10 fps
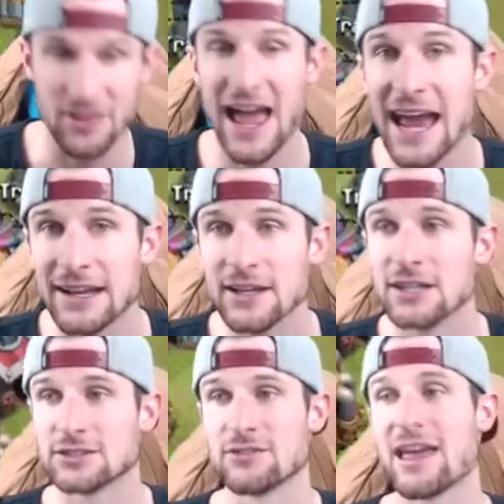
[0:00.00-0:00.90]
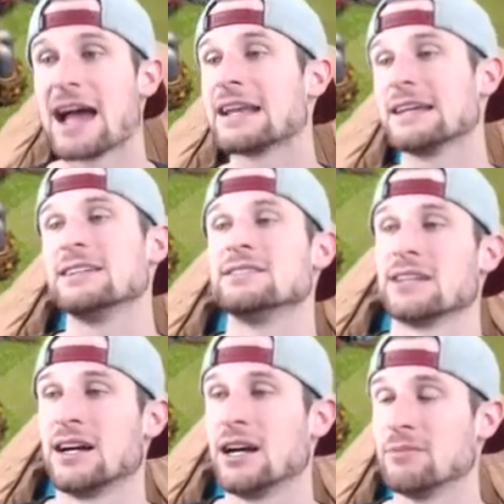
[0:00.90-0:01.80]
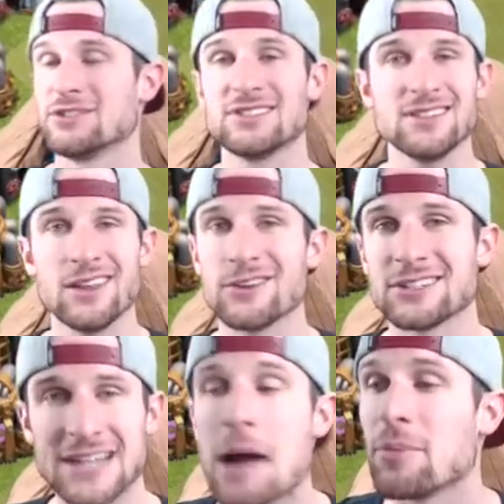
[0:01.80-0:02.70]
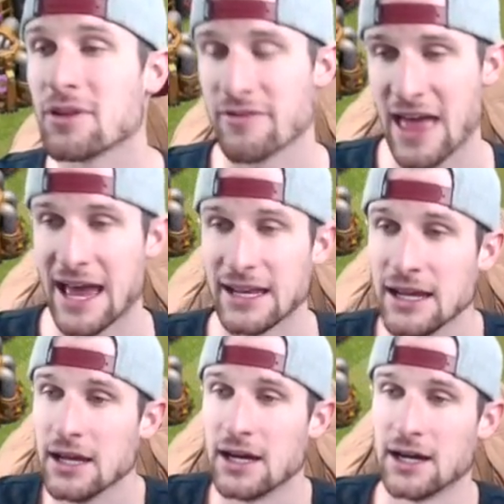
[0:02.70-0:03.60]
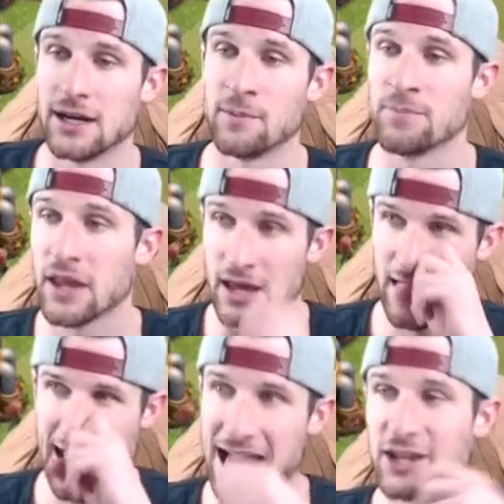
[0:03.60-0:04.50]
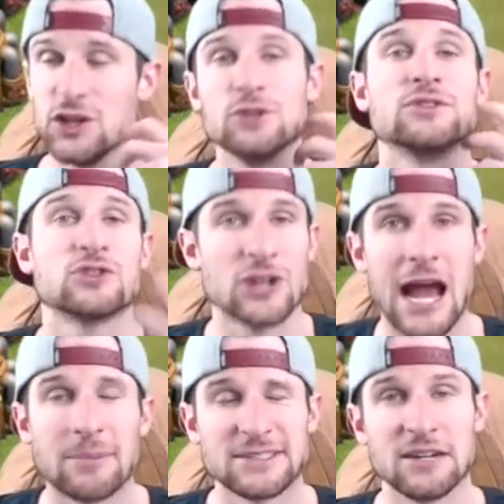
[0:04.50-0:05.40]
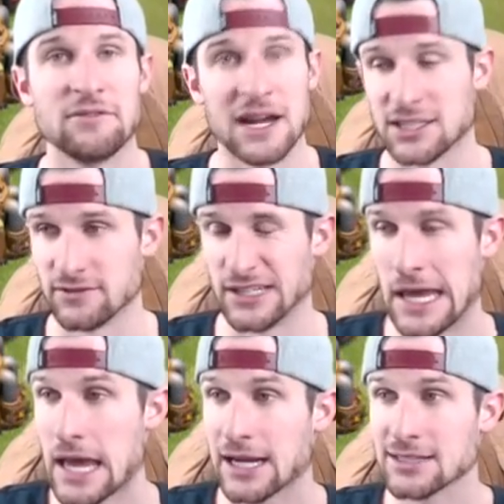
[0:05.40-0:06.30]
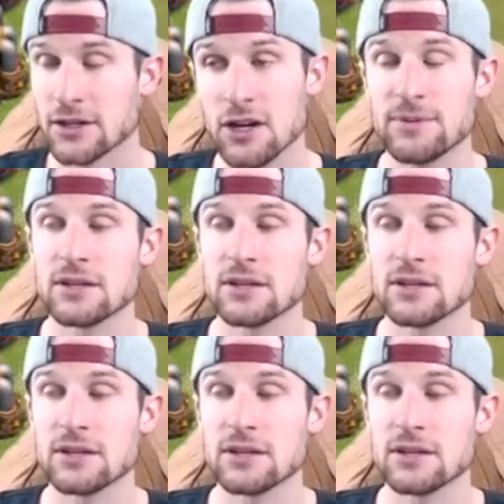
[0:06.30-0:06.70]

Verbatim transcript: that. So that is um, just another example of that, um, how to use traps effectively. Guys, I hope that